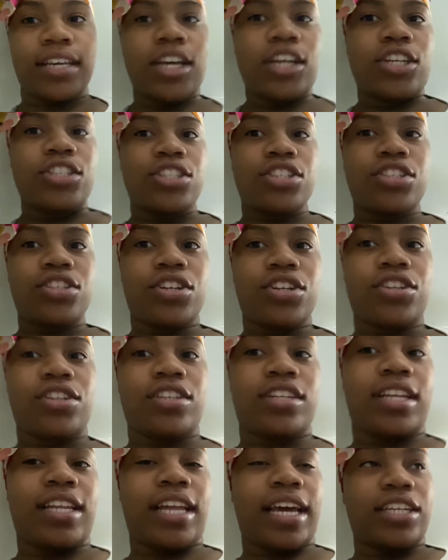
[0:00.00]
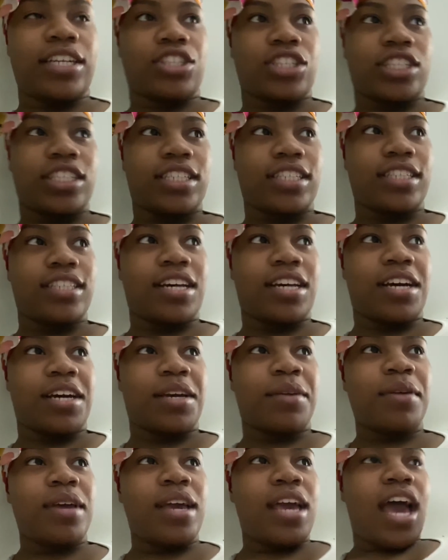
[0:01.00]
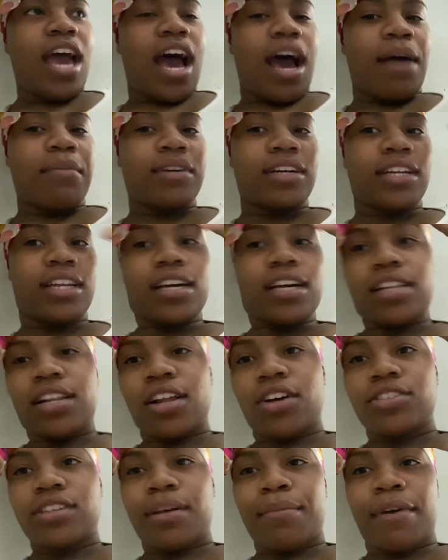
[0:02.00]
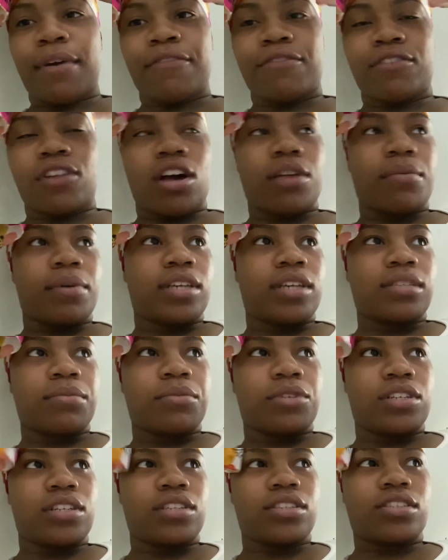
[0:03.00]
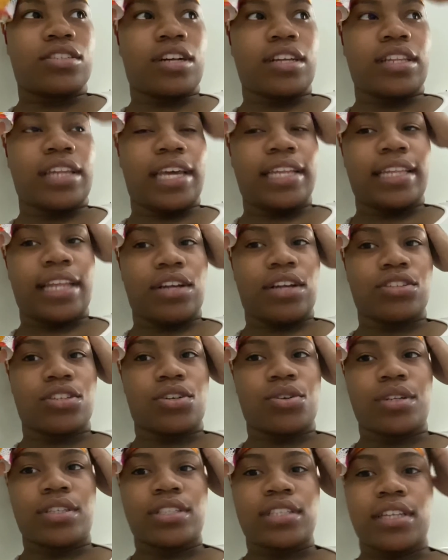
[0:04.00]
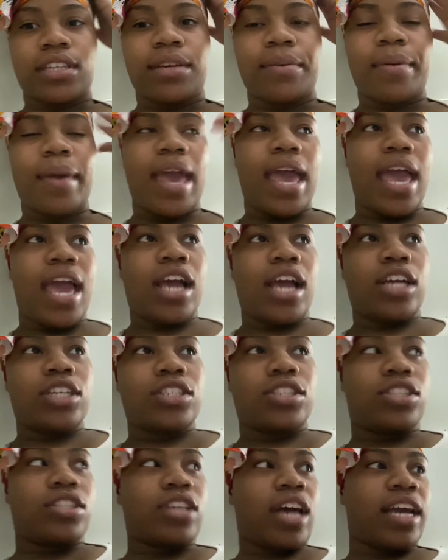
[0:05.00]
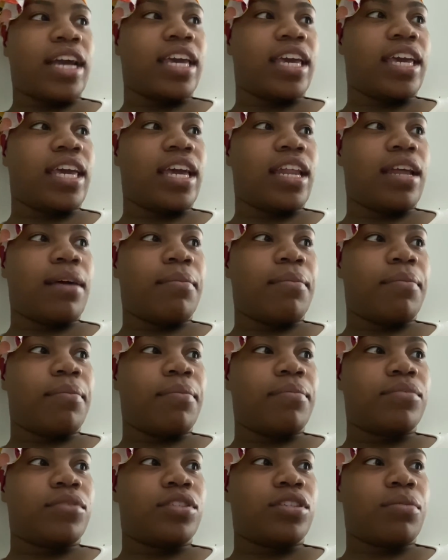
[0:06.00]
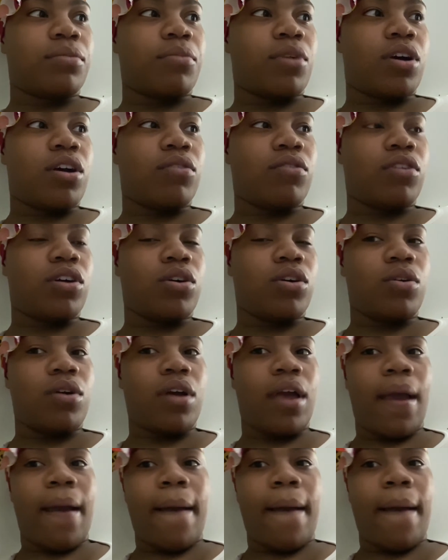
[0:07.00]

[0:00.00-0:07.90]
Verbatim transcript: She turned on the light just in time. I'm going to close out my vlog because I'm going to start laying down to go to sleep so I can get up tomorrow.